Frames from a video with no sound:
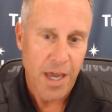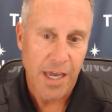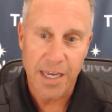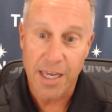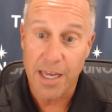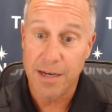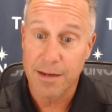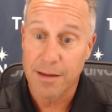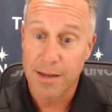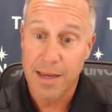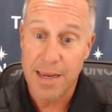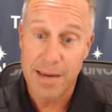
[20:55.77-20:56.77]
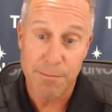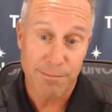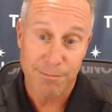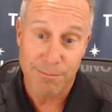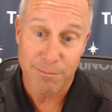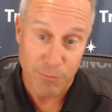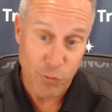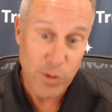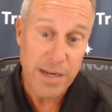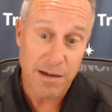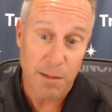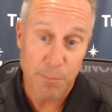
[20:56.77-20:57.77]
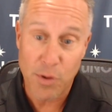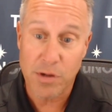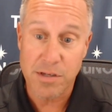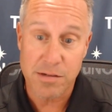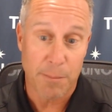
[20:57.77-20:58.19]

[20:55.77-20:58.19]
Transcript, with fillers: and it reading a book